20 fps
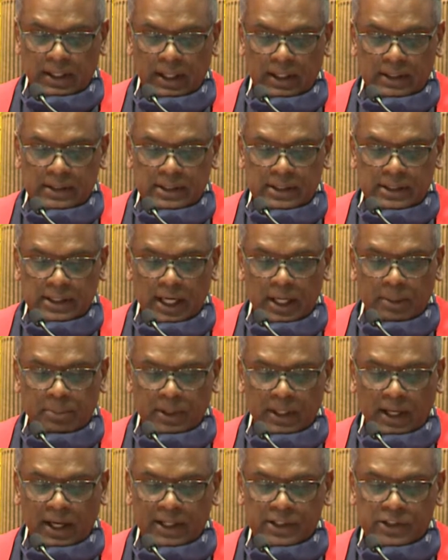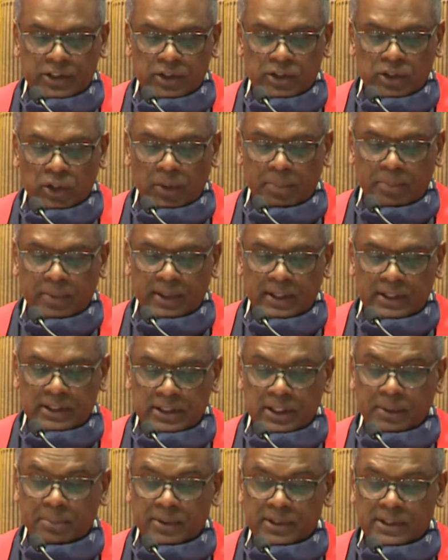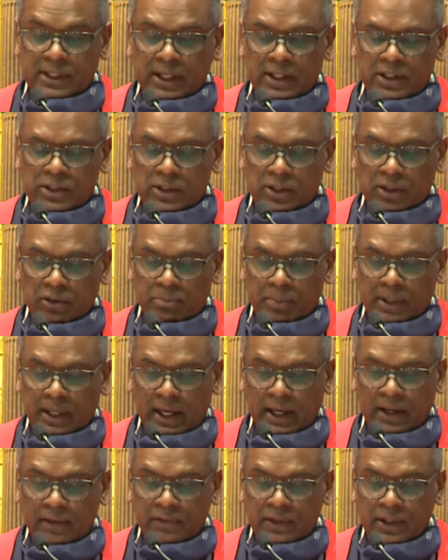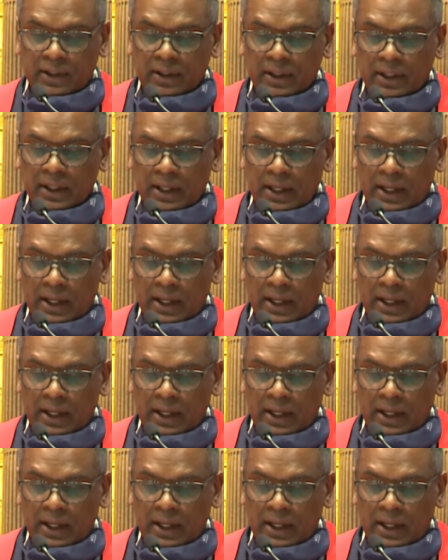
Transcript: and Stable Isotope Interpretation of Behavior